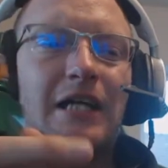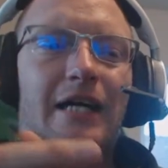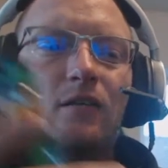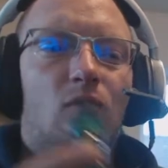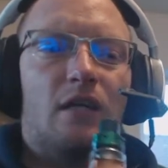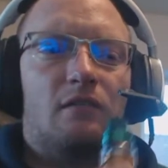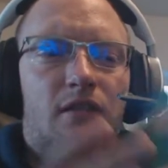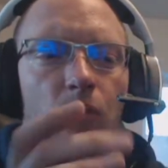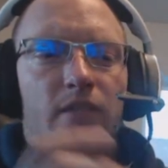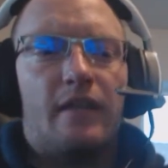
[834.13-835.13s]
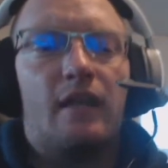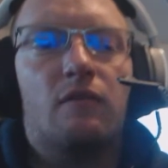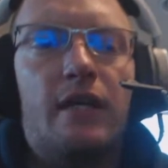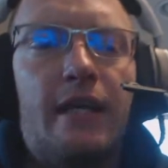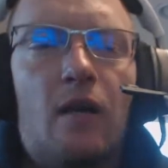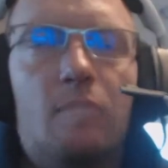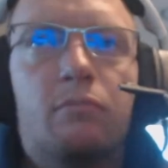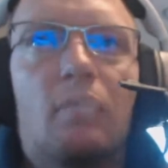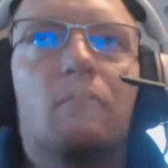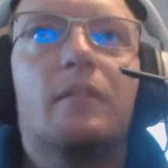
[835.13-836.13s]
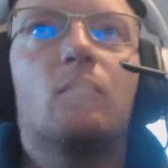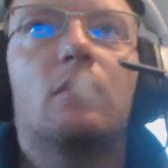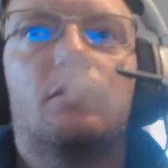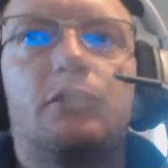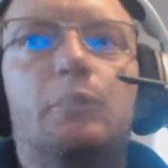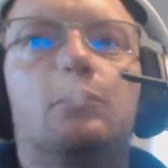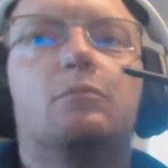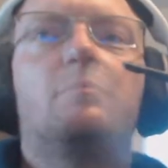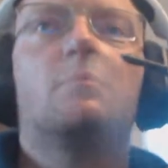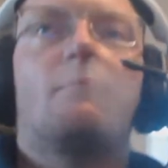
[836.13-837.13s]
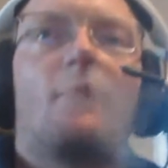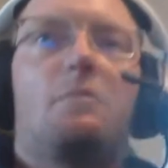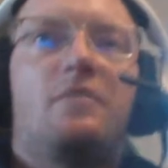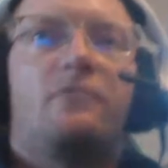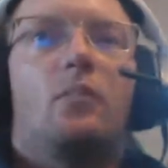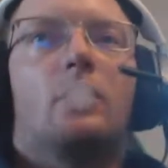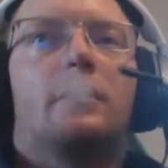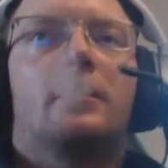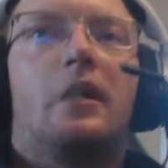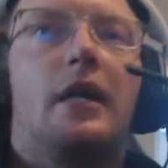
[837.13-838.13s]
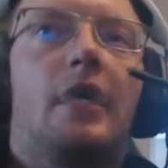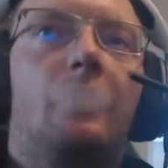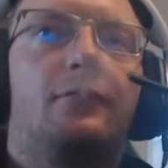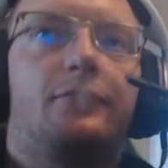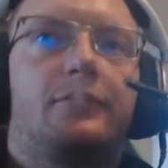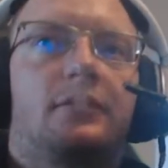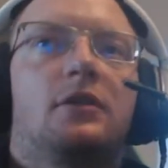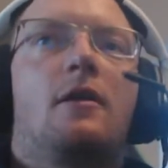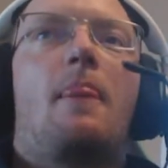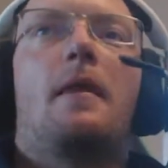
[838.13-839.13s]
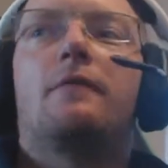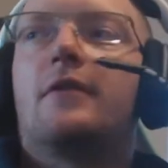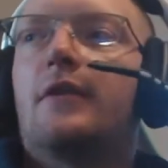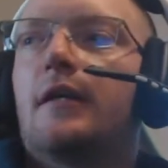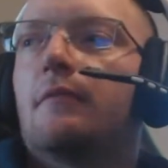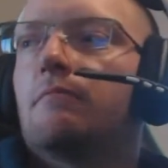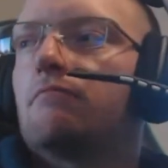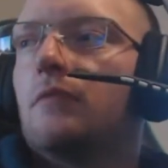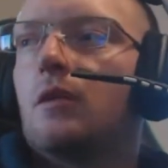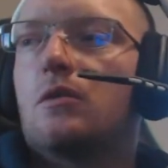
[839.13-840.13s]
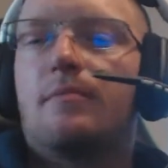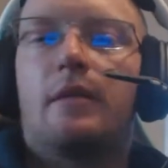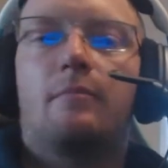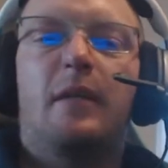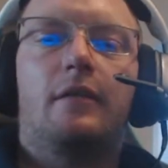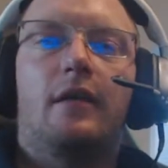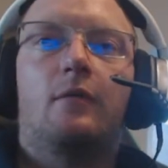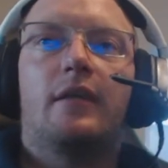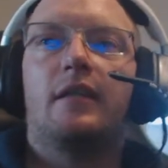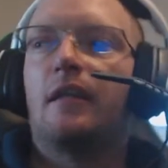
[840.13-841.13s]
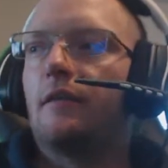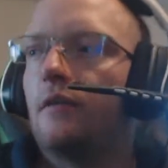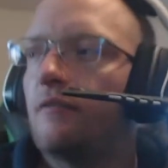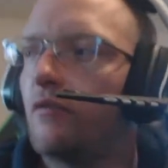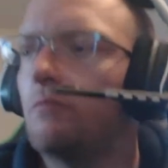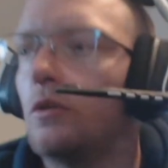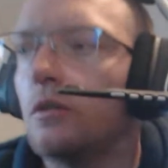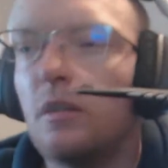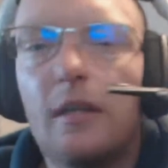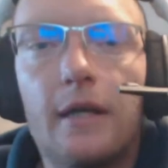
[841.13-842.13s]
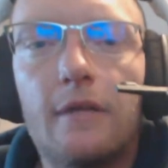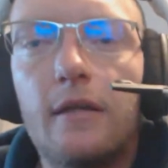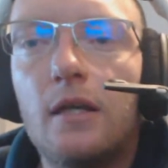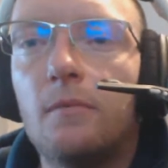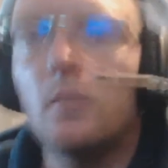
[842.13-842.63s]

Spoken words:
I don't want to go into that right now. I probably will soon before everything goes better. But I would let you have one more look at the